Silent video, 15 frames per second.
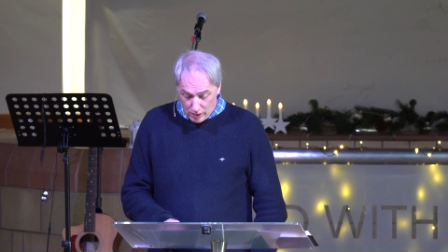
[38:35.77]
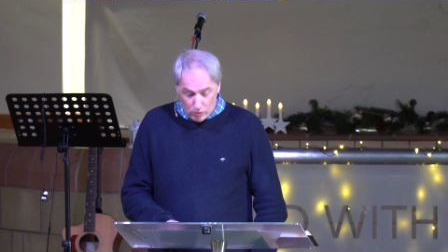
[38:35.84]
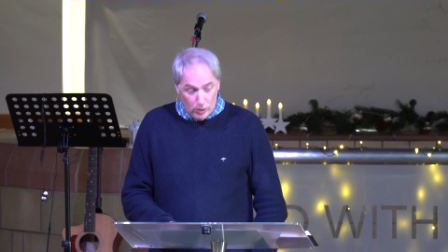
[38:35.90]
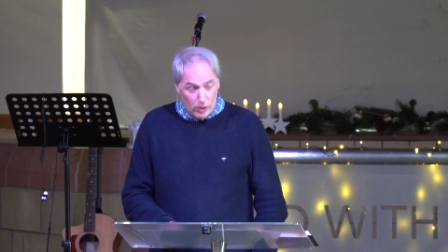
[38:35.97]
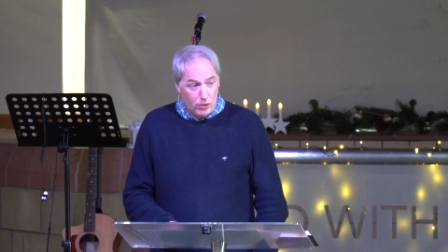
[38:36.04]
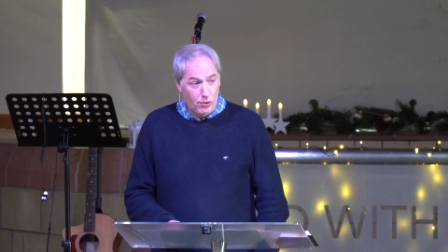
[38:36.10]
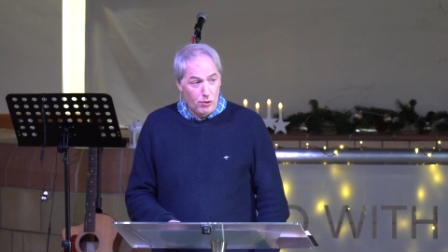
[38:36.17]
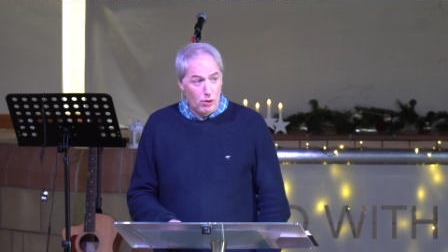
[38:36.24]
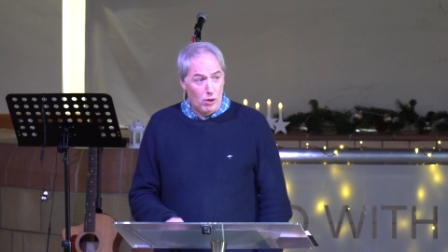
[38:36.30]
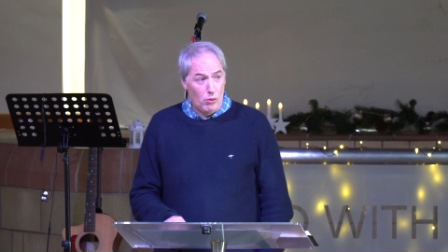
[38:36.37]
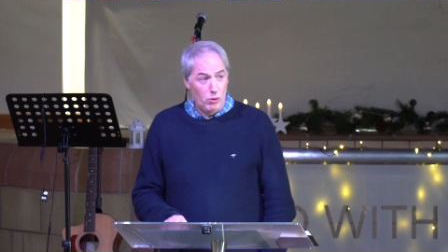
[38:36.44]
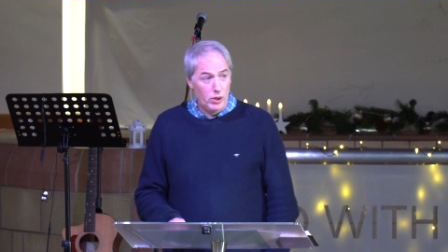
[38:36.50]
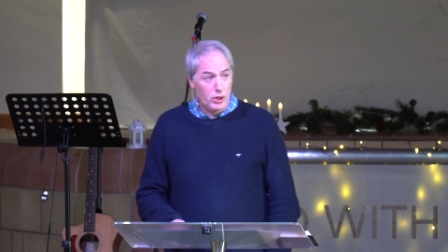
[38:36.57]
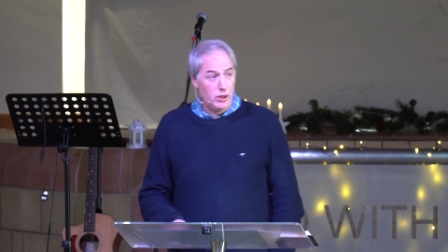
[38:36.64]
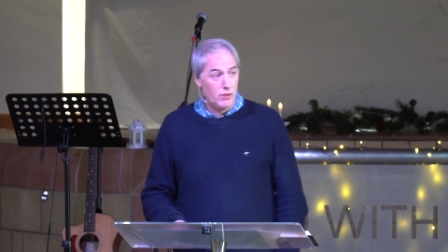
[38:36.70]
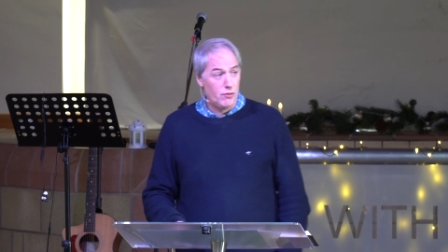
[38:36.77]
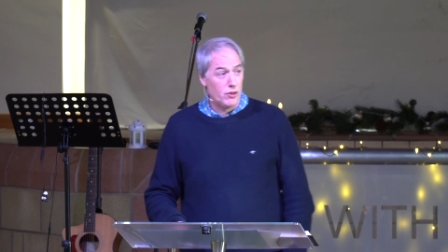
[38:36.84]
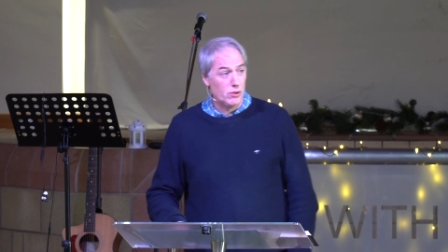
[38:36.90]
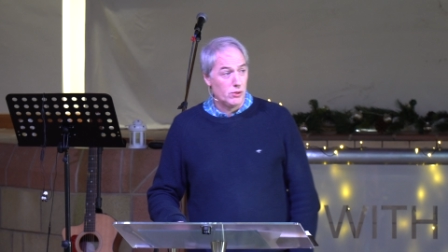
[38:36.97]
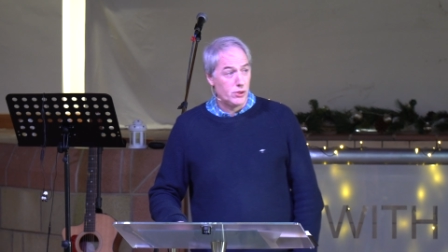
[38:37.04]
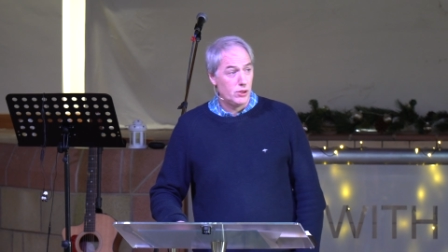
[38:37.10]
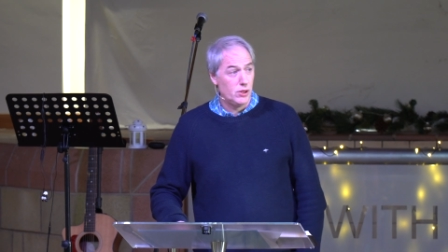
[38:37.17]
went through a really
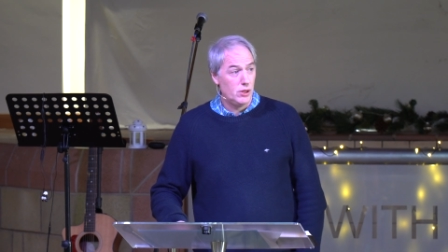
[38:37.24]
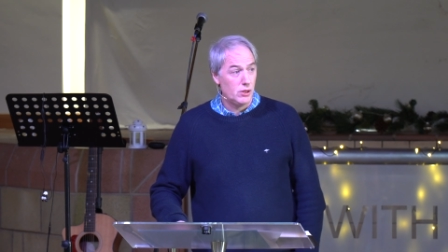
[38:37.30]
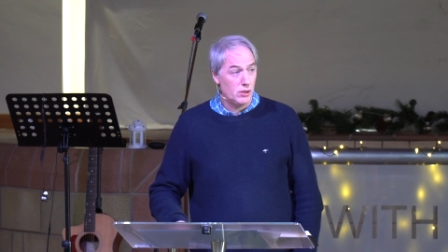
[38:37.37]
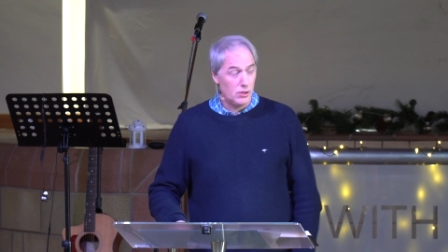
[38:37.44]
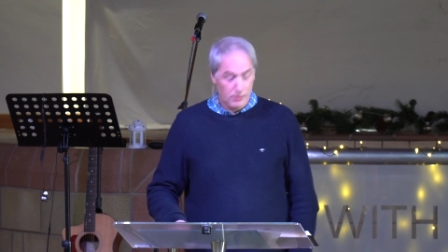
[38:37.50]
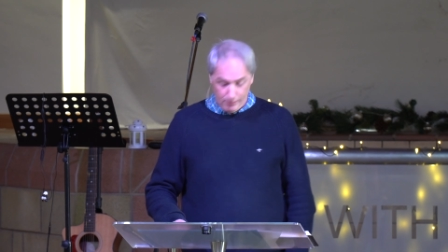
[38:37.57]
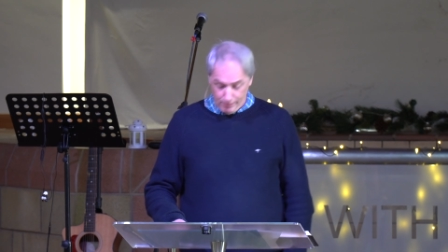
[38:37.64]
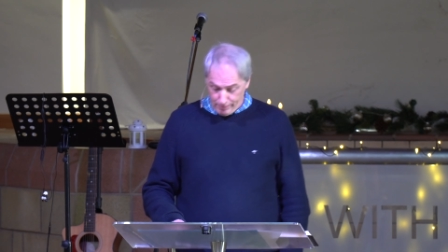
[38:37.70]
difficult season.